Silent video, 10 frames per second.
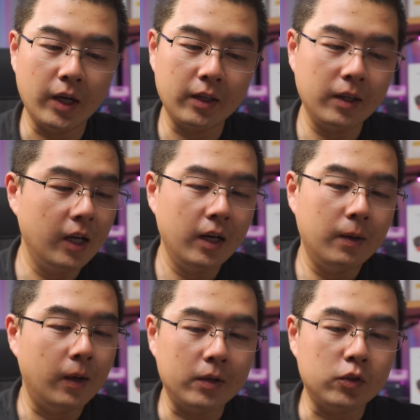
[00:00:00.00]
And
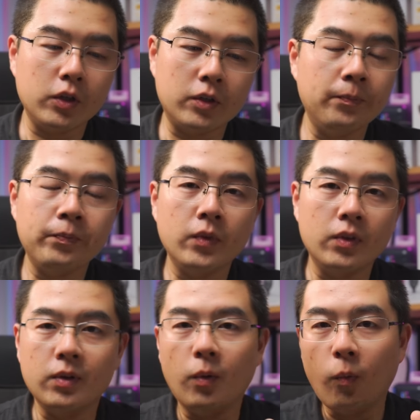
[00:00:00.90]
I think
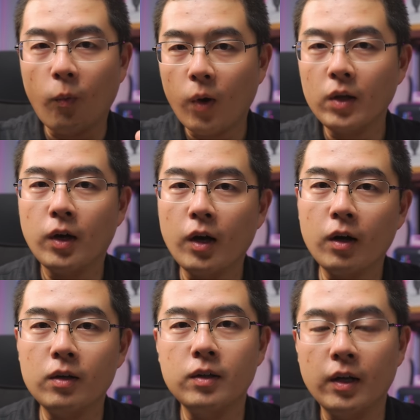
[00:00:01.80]
the One
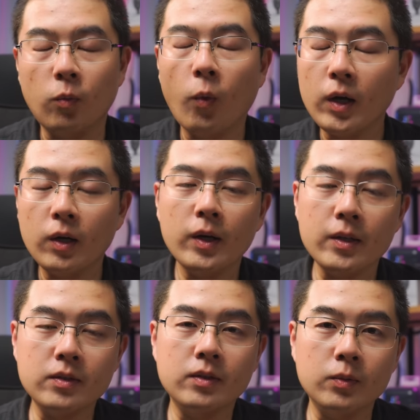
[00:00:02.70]
R and One
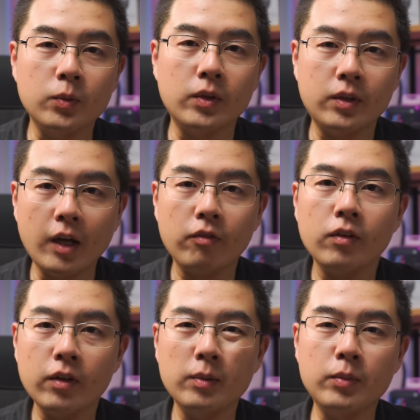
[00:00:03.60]
RS will
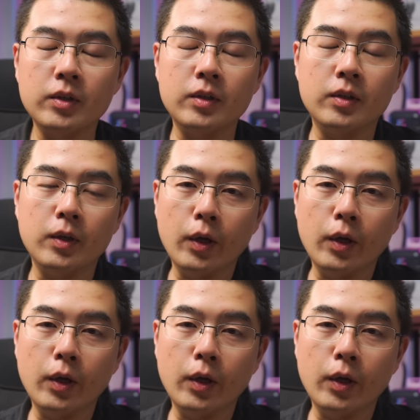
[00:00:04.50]
definitely be